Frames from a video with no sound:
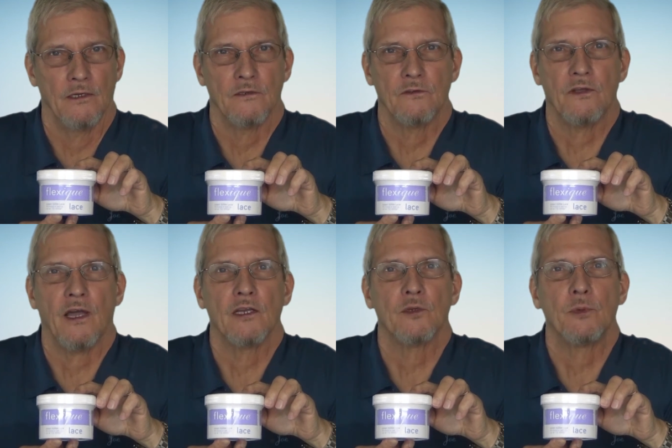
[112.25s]

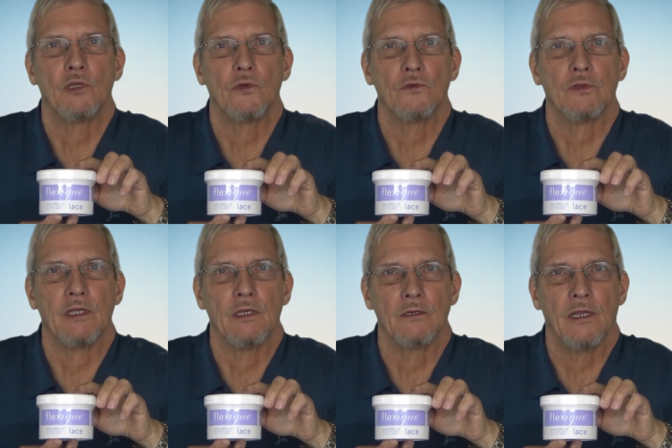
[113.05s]
designed to be used
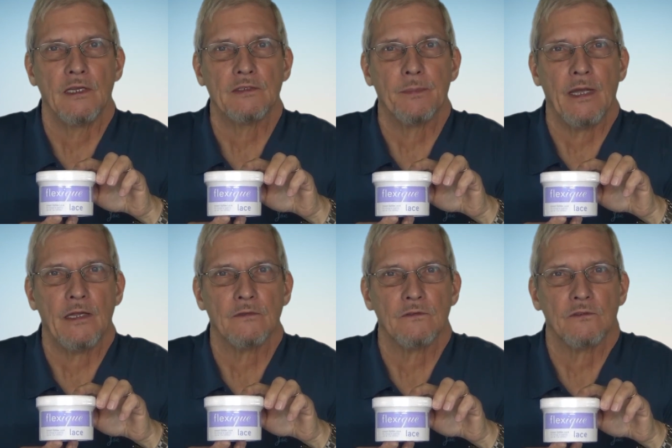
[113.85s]
in lace
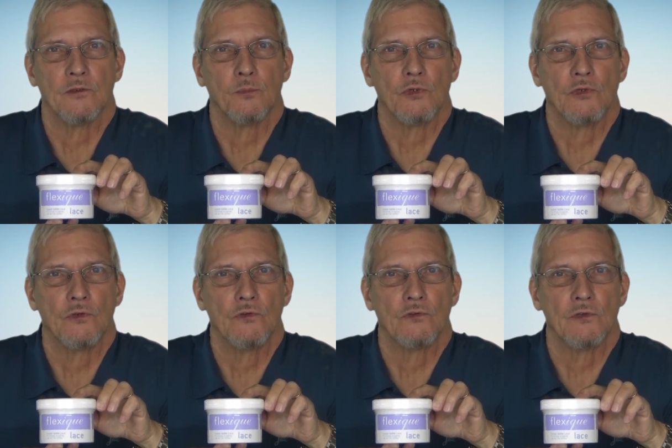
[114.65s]
mats to
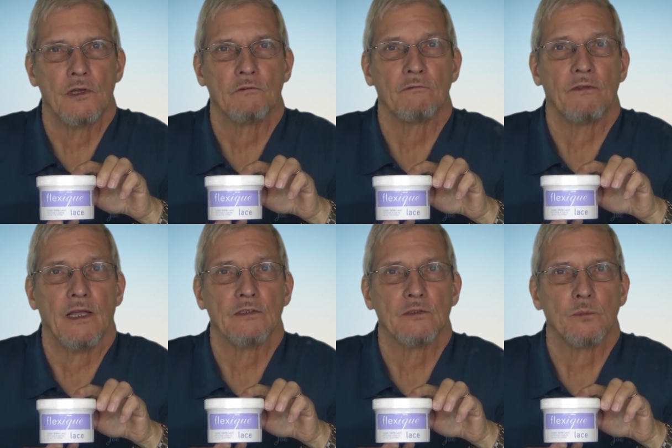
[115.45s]
produce
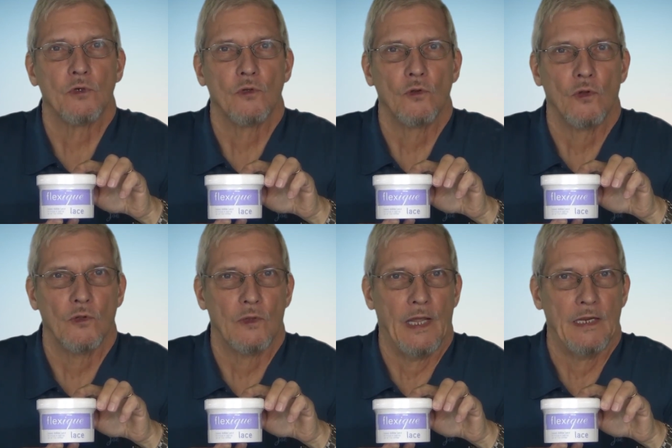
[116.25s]
flexible
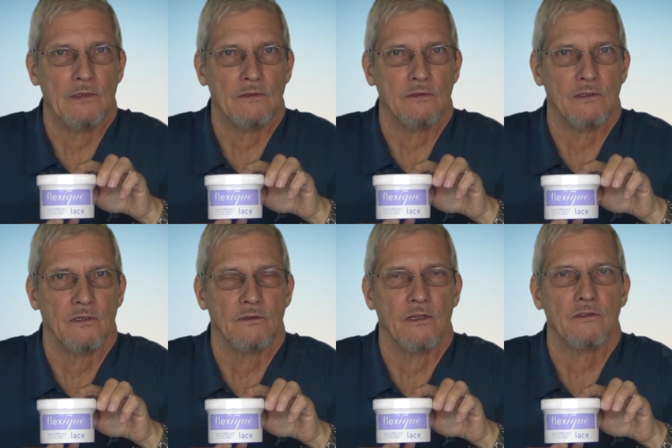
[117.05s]
lace
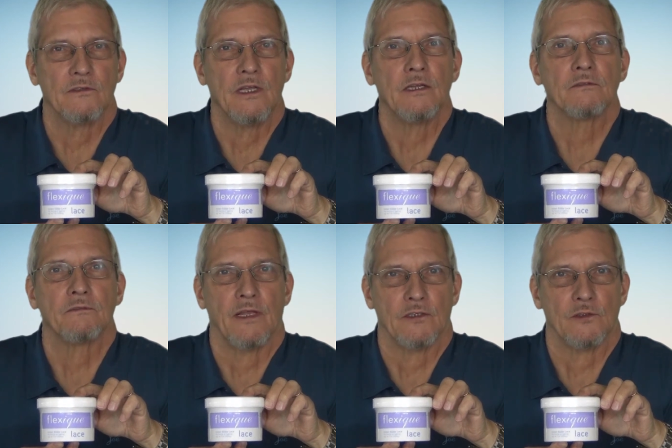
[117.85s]
that stays
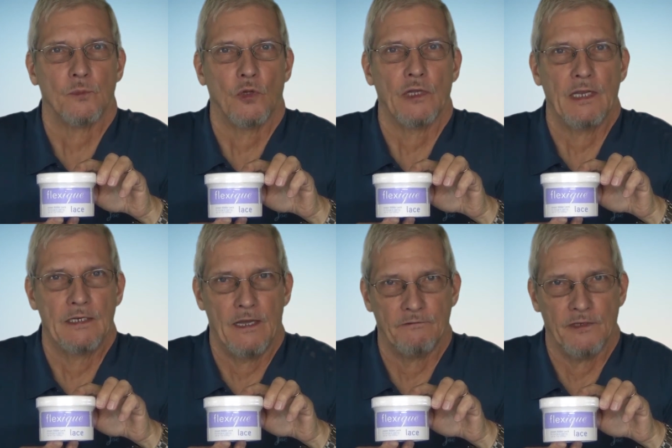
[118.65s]
flexible
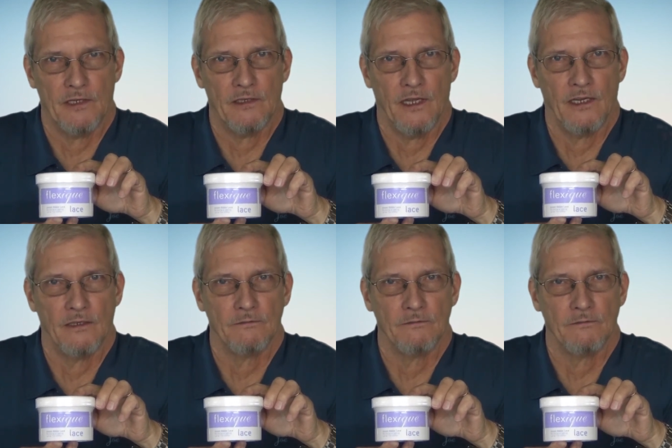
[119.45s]
indefinitely.